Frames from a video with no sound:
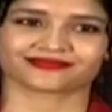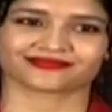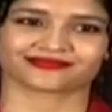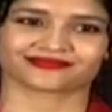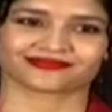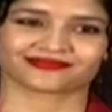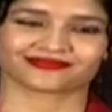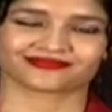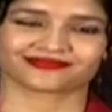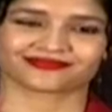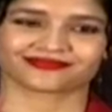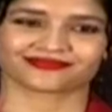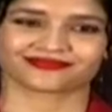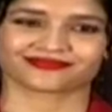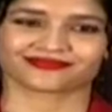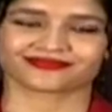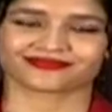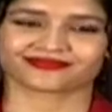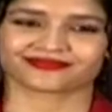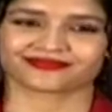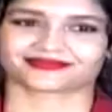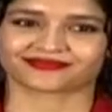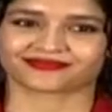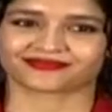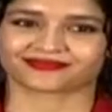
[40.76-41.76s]

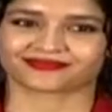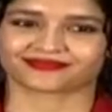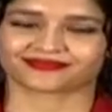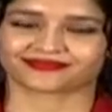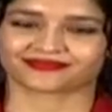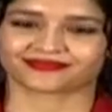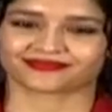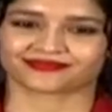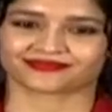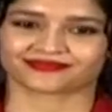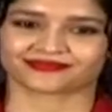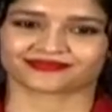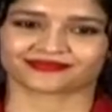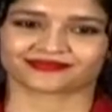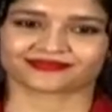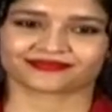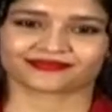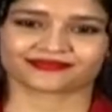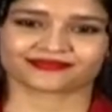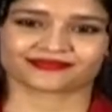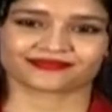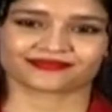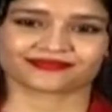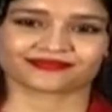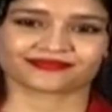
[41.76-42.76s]

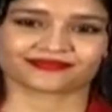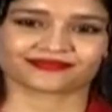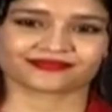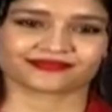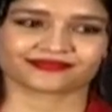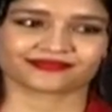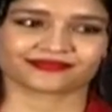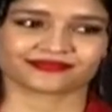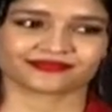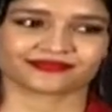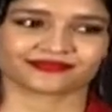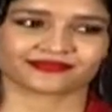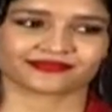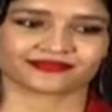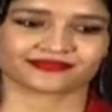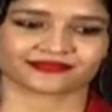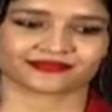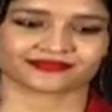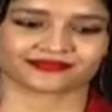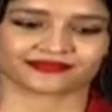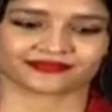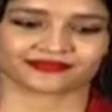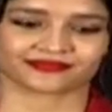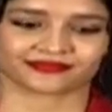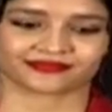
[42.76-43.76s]

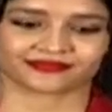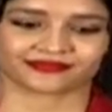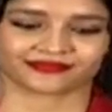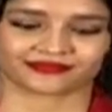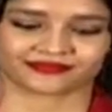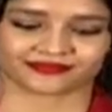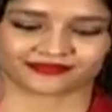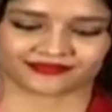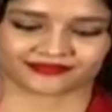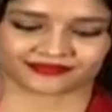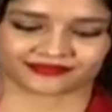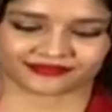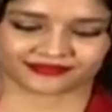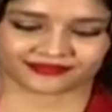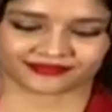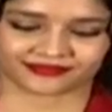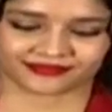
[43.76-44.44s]
[no speech]